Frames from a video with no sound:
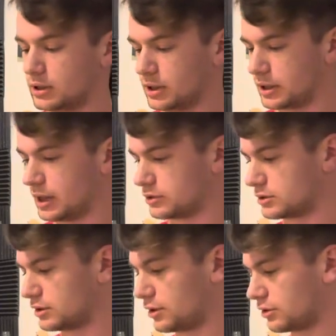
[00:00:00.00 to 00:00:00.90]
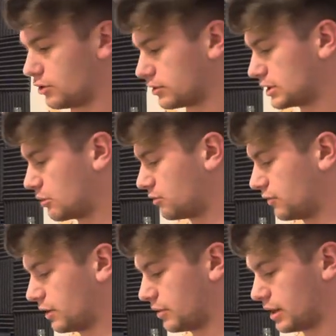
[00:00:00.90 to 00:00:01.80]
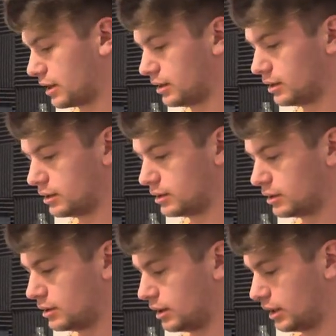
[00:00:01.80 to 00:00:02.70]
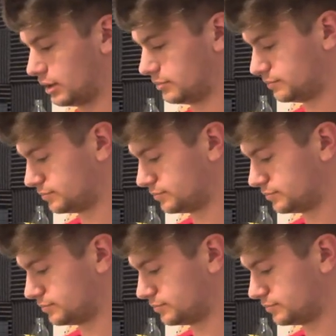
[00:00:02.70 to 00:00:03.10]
Again, just another overstable fairway. But